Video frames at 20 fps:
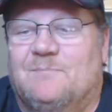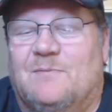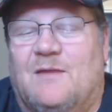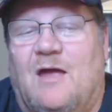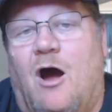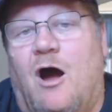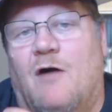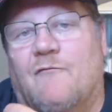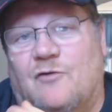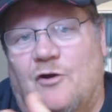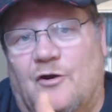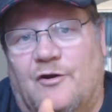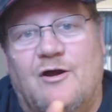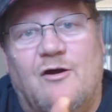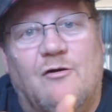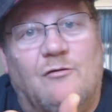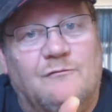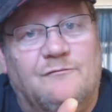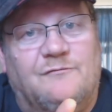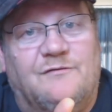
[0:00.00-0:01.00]
Now I've got a
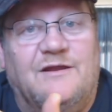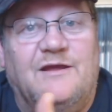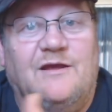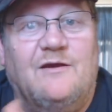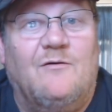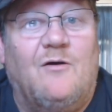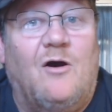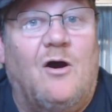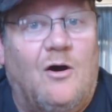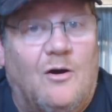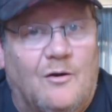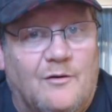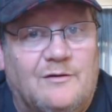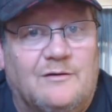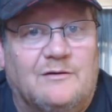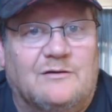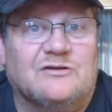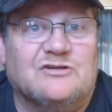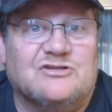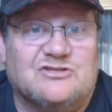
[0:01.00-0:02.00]
whole video
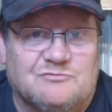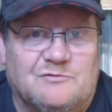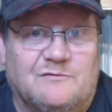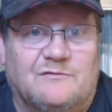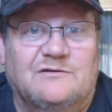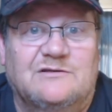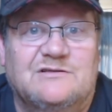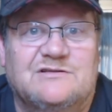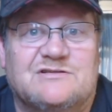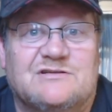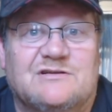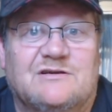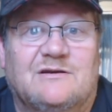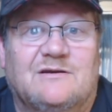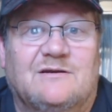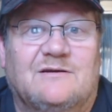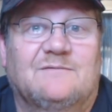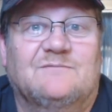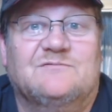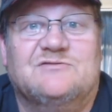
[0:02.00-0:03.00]
on swivels.
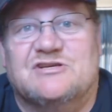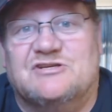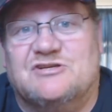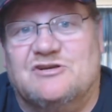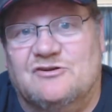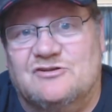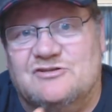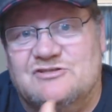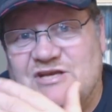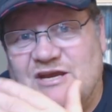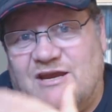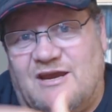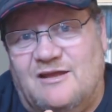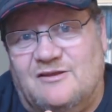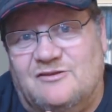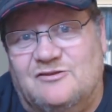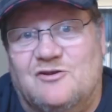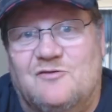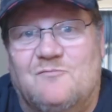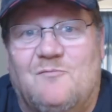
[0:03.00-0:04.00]
Just go and check
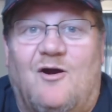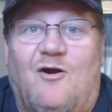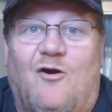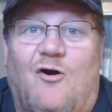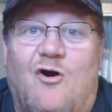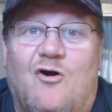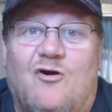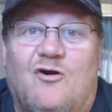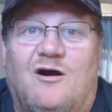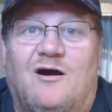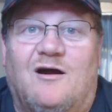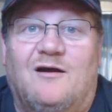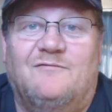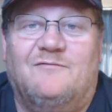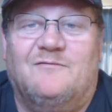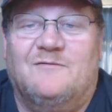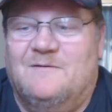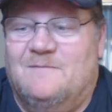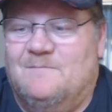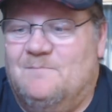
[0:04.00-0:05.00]
out through my
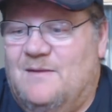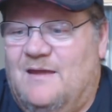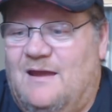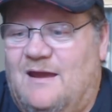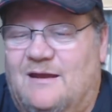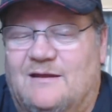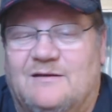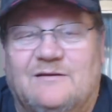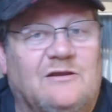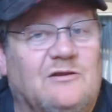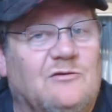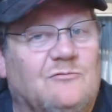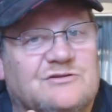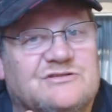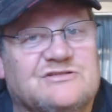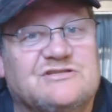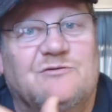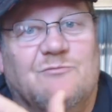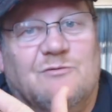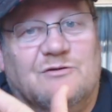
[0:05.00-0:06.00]
archive and then you will
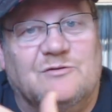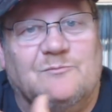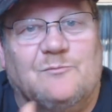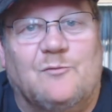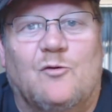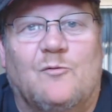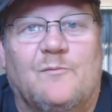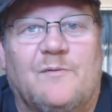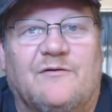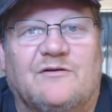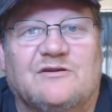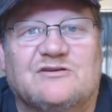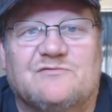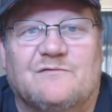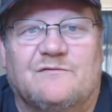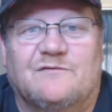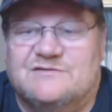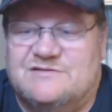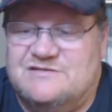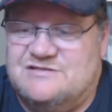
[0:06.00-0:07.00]
see what the ball bearing
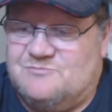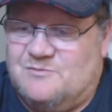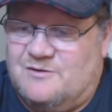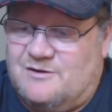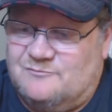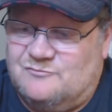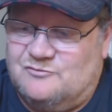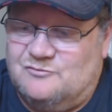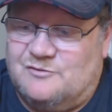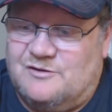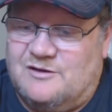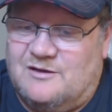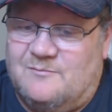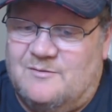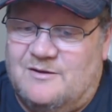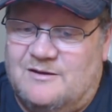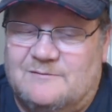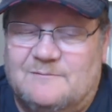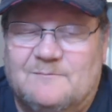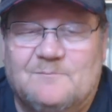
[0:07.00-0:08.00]
swivels is, what I'm talking
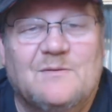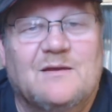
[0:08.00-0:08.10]
about.